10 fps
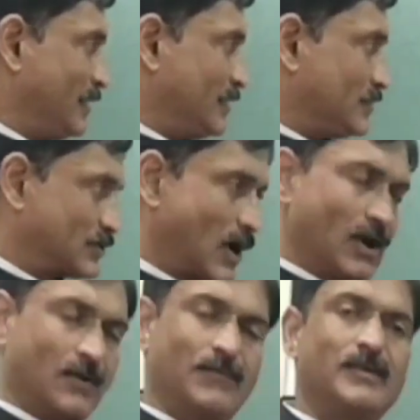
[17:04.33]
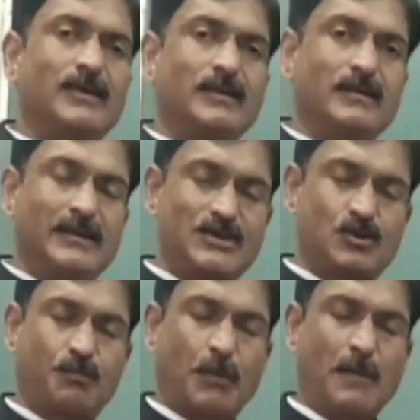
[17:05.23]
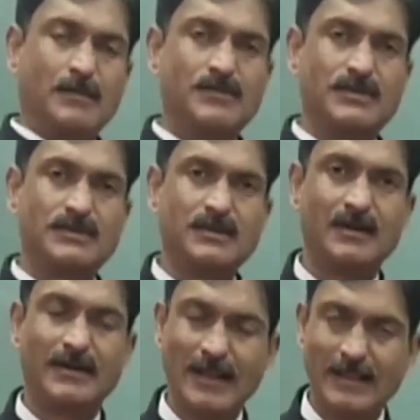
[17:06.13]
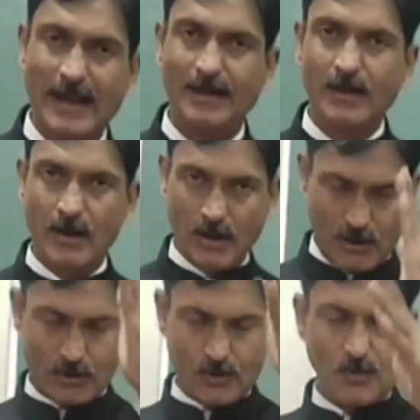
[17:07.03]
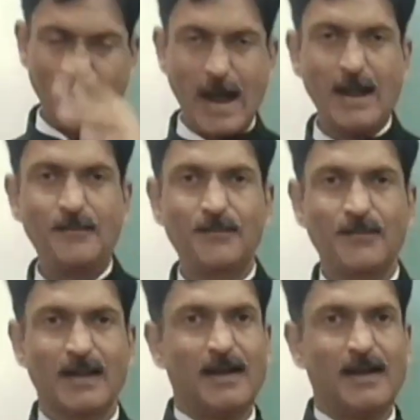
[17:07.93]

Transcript: solve these two problems. Till then, goodbye.